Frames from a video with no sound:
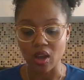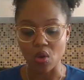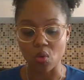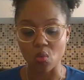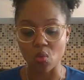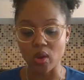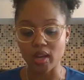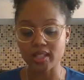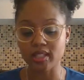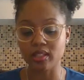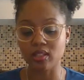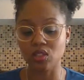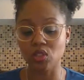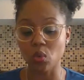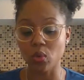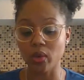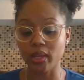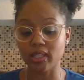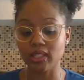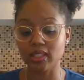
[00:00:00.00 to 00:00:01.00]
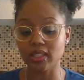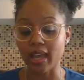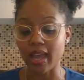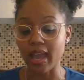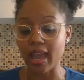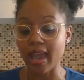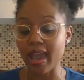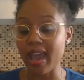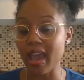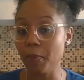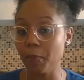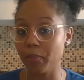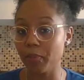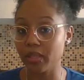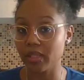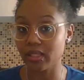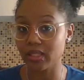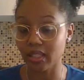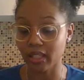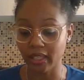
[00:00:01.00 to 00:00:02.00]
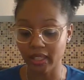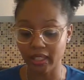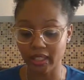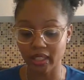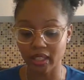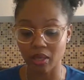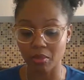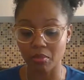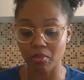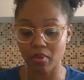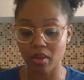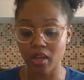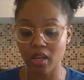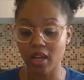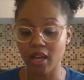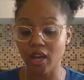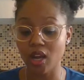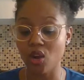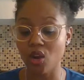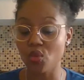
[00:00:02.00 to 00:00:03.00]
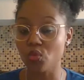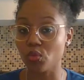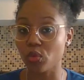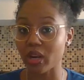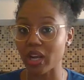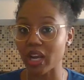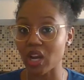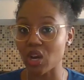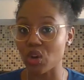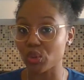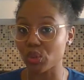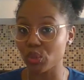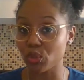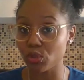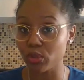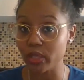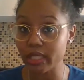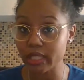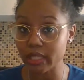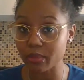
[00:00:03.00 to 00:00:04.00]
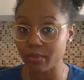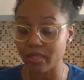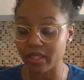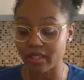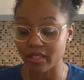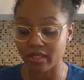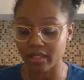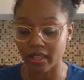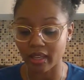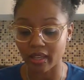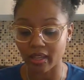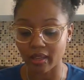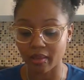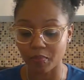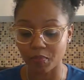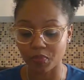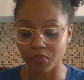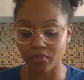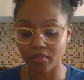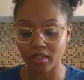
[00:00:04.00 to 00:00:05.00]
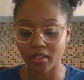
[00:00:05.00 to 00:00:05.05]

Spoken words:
what's going to happen to him around Christmas time.